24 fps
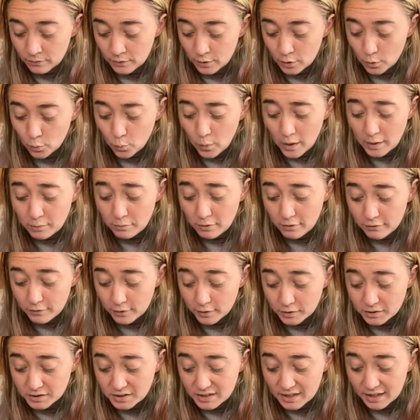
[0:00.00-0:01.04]
When
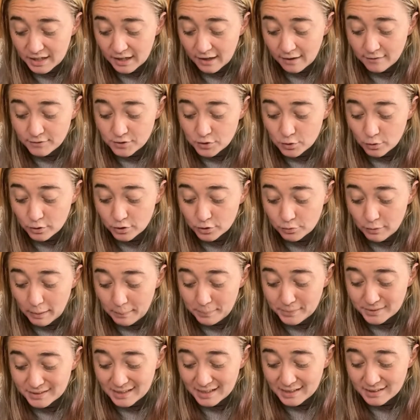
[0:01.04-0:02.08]
reversed, the King of Swords
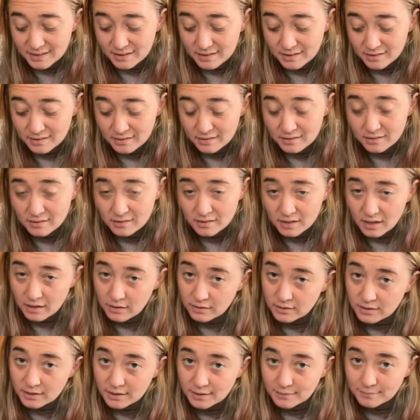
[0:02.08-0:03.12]
represents
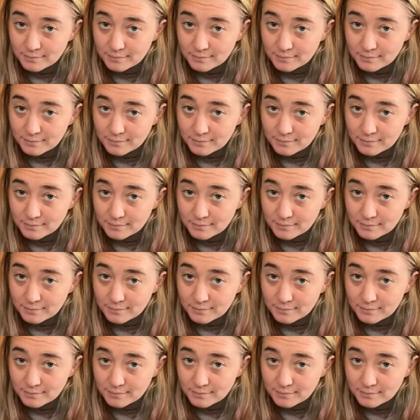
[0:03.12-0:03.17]
subtlety.